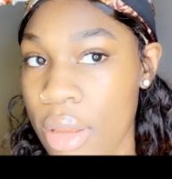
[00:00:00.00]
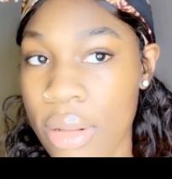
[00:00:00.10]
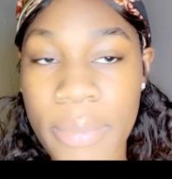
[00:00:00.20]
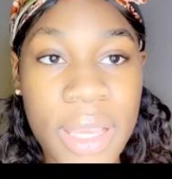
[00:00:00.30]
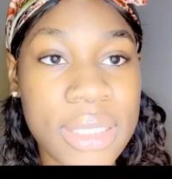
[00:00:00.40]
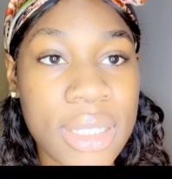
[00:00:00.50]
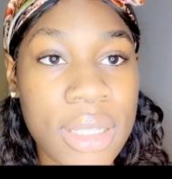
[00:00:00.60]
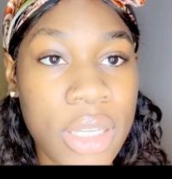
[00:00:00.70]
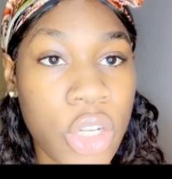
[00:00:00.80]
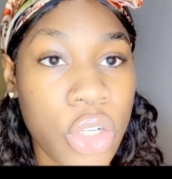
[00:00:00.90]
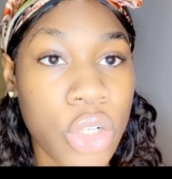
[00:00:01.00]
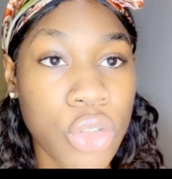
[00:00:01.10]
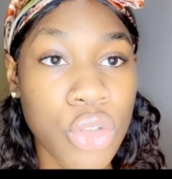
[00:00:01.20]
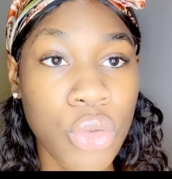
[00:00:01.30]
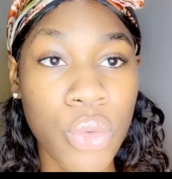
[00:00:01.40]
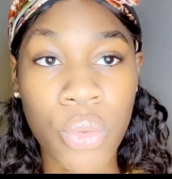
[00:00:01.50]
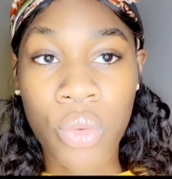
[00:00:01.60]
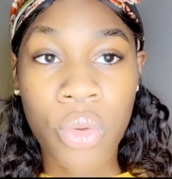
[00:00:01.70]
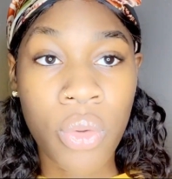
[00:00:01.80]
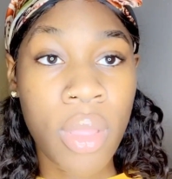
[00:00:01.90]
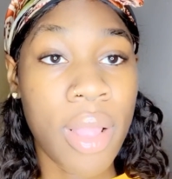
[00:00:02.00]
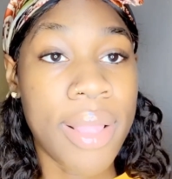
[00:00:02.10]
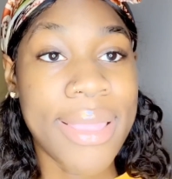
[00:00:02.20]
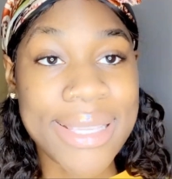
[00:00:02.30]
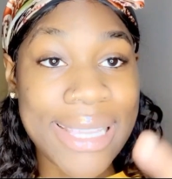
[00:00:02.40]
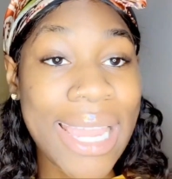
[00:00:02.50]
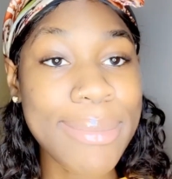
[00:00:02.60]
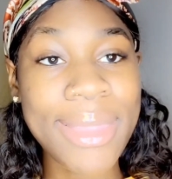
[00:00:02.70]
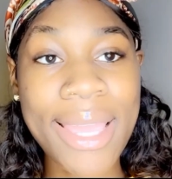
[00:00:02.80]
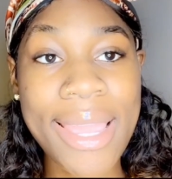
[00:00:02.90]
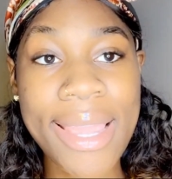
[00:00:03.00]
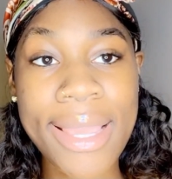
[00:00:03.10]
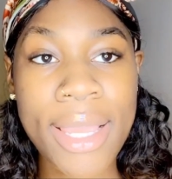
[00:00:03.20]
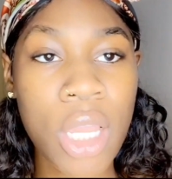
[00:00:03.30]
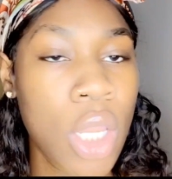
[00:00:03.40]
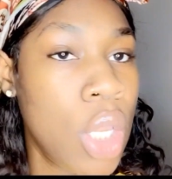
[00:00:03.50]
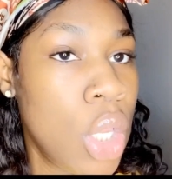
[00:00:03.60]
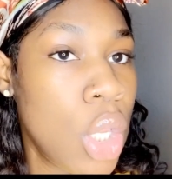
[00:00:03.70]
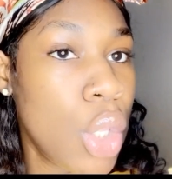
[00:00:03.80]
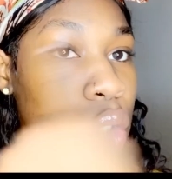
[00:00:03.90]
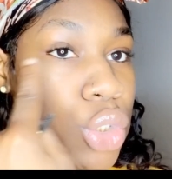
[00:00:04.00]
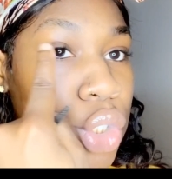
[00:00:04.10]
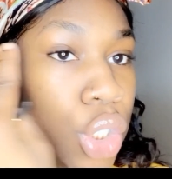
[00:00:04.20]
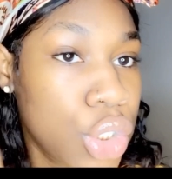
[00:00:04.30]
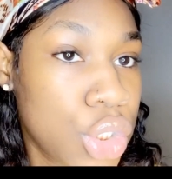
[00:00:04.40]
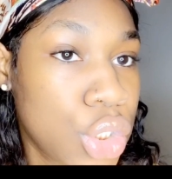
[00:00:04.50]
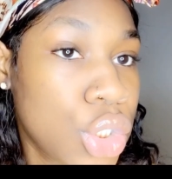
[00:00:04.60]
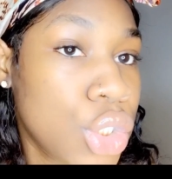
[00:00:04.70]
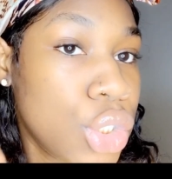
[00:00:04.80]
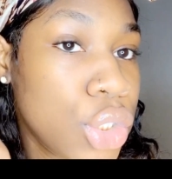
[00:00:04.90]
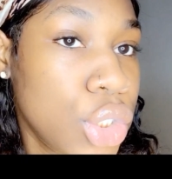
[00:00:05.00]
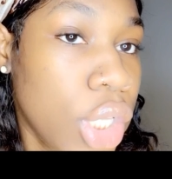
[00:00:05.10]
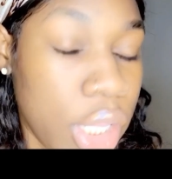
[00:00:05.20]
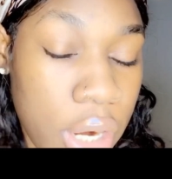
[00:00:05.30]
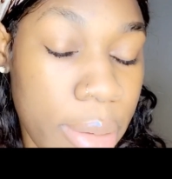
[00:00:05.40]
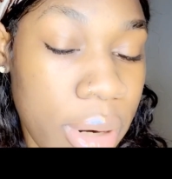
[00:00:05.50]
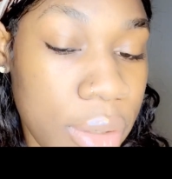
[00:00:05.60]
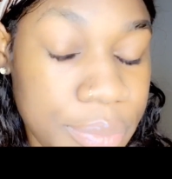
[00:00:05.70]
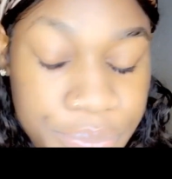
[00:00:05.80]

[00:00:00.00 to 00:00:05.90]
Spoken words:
And basically you're gonna do the same thing to this other eyebrow.